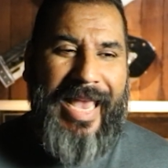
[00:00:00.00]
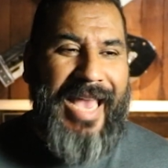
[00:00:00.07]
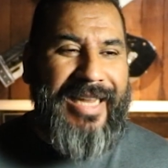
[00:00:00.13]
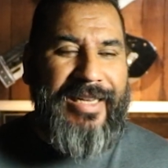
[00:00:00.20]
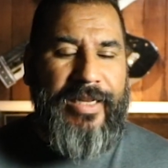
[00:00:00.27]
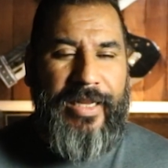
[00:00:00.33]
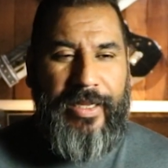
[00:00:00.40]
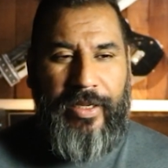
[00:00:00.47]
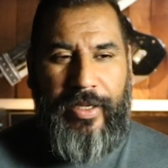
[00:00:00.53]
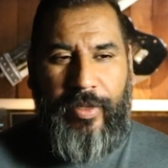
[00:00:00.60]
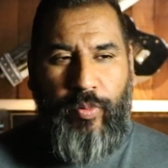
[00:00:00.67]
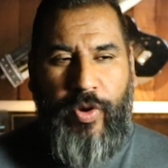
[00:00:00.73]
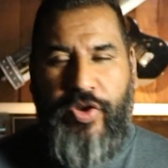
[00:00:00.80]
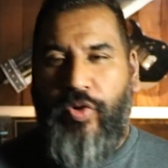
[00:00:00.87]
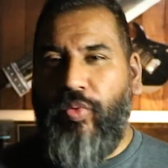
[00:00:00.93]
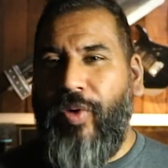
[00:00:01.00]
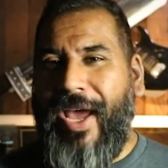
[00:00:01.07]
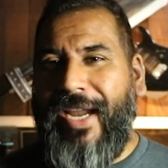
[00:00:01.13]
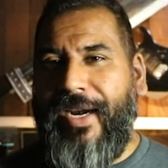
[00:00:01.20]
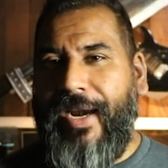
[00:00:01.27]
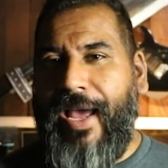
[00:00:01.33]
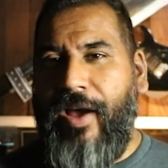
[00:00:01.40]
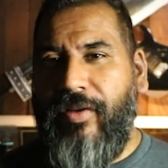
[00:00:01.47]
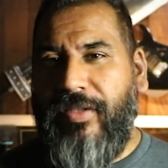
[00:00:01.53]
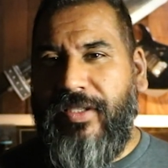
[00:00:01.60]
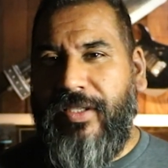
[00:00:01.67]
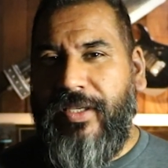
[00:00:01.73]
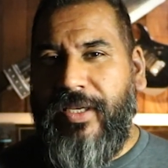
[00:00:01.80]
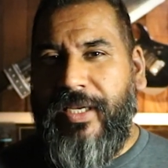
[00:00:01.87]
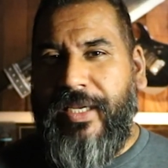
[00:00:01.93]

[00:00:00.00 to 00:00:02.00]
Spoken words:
And when you write it out,